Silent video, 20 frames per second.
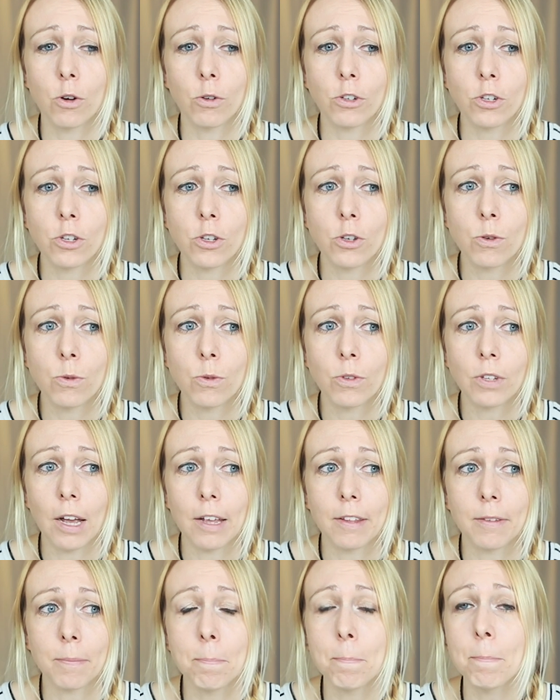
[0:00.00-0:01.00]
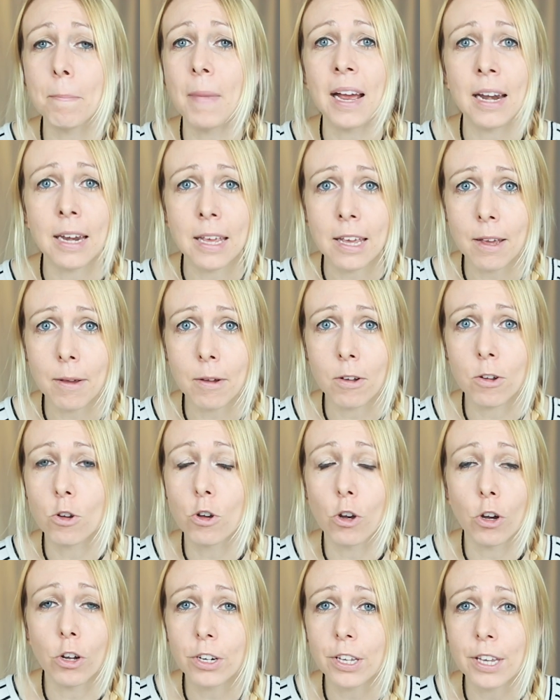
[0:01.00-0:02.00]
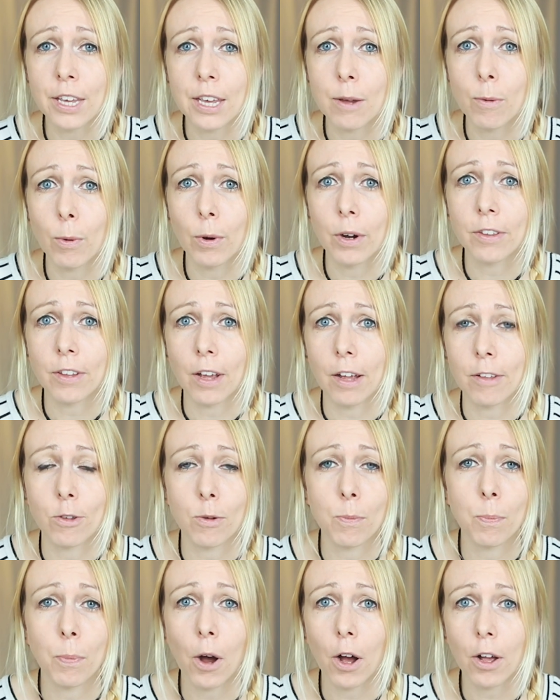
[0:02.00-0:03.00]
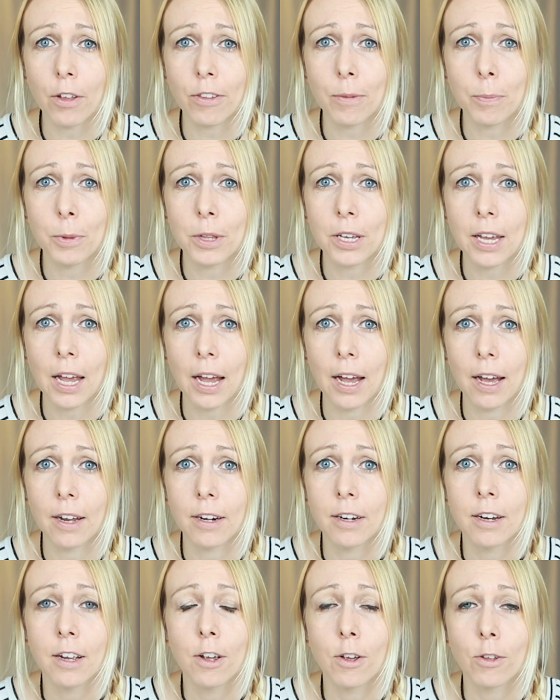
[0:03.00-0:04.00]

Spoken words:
to use as many good keywords as you possibly can